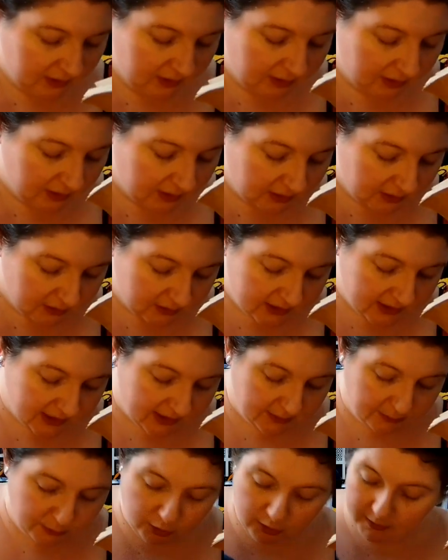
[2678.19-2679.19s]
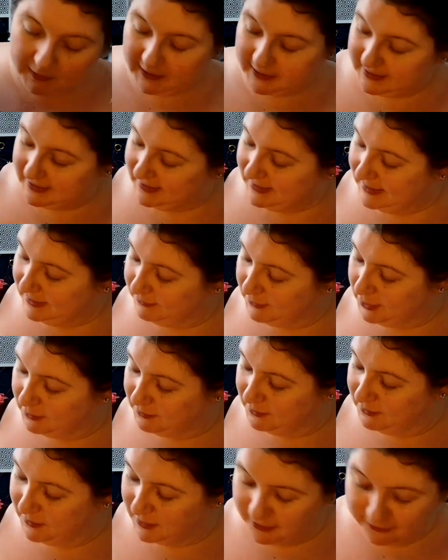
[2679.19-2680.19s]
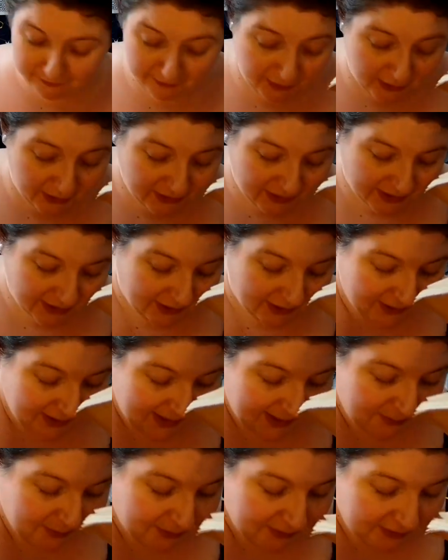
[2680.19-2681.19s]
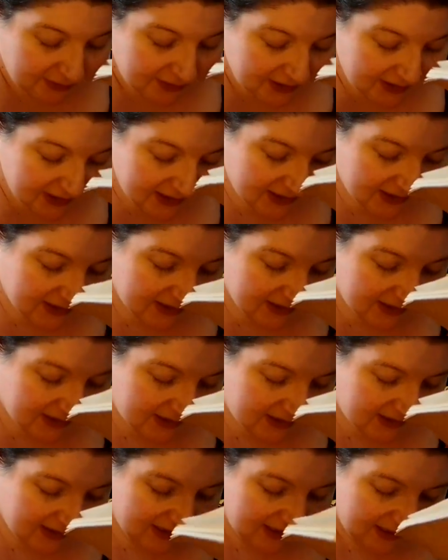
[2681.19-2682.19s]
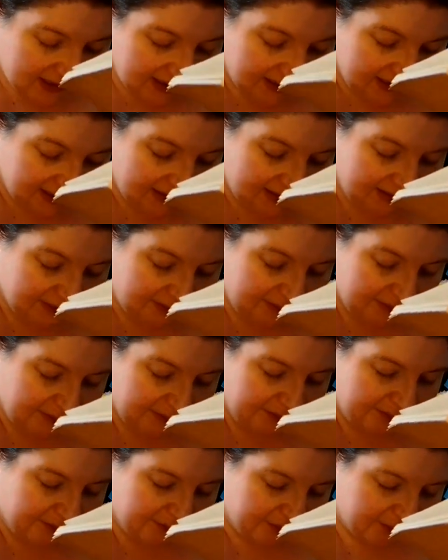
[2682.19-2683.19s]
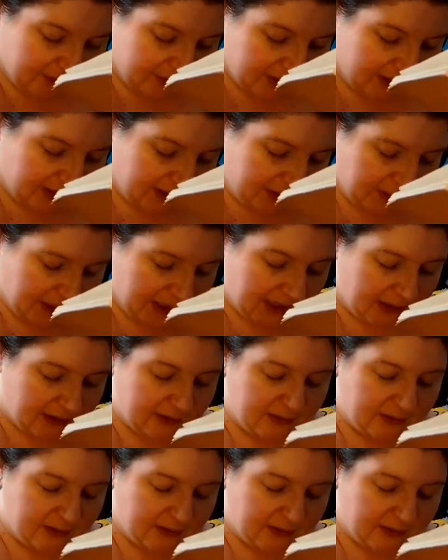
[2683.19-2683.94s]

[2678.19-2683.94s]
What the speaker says: And I'll tell you more about it in a moment when I find the yarn label. Here we go.